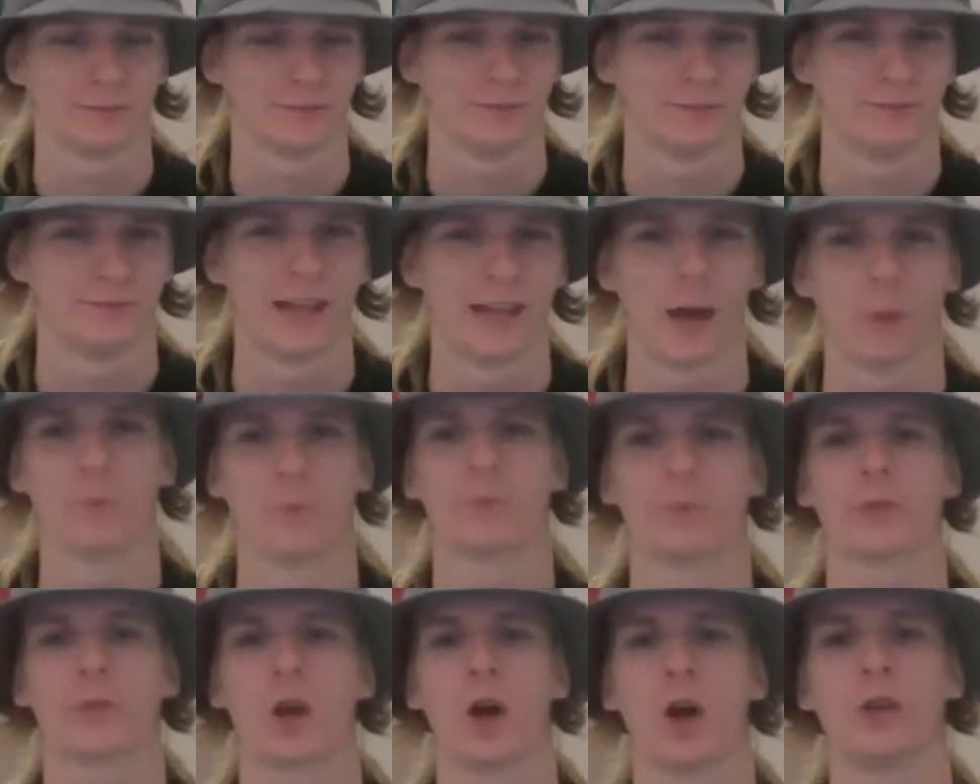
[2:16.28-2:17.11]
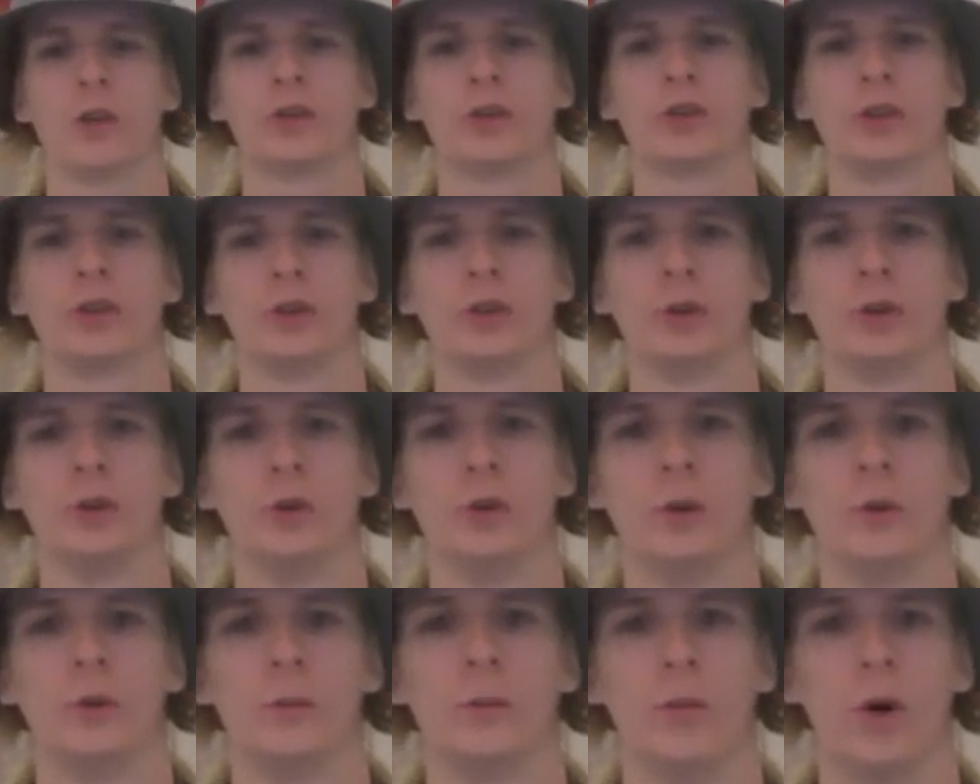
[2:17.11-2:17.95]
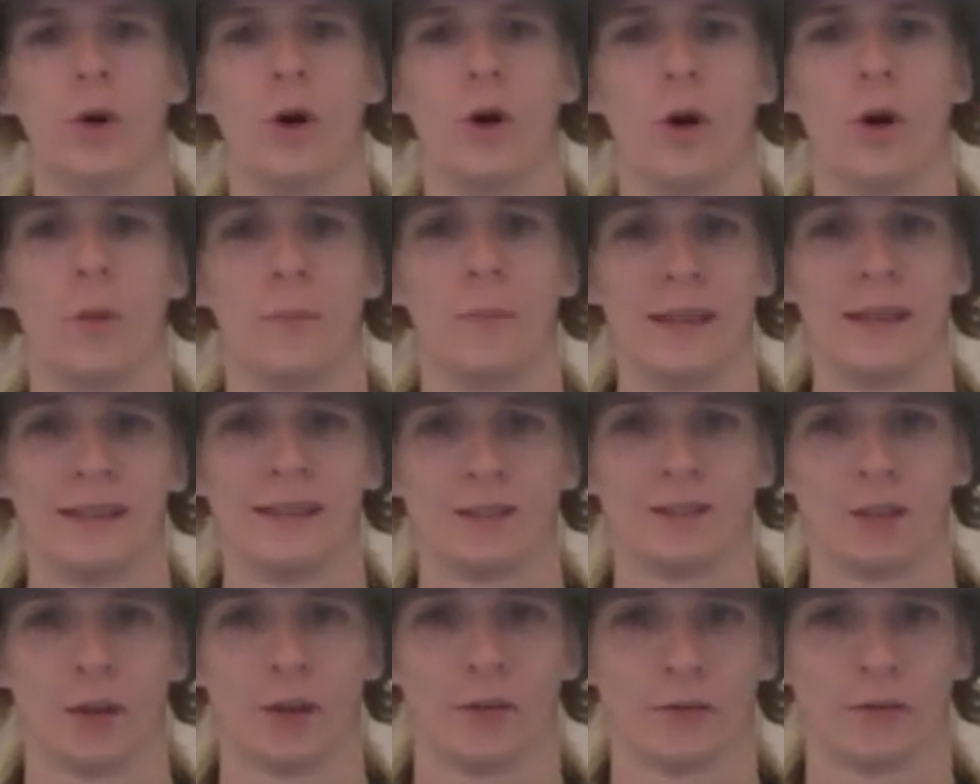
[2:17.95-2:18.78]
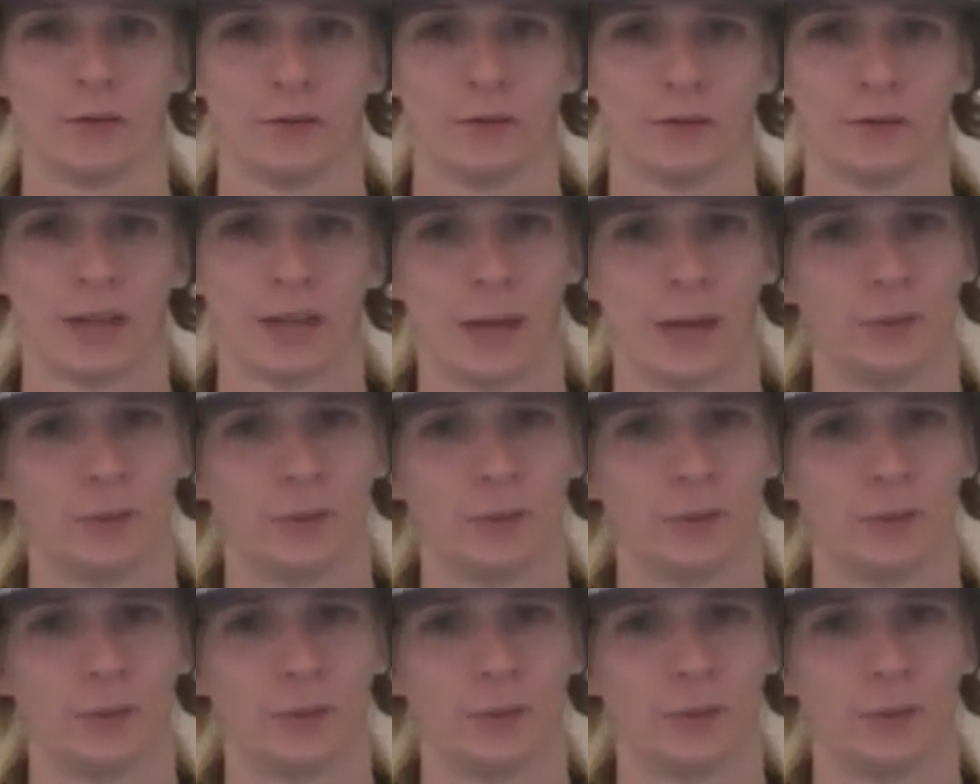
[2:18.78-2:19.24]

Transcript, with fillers: Now, on to more me stuff type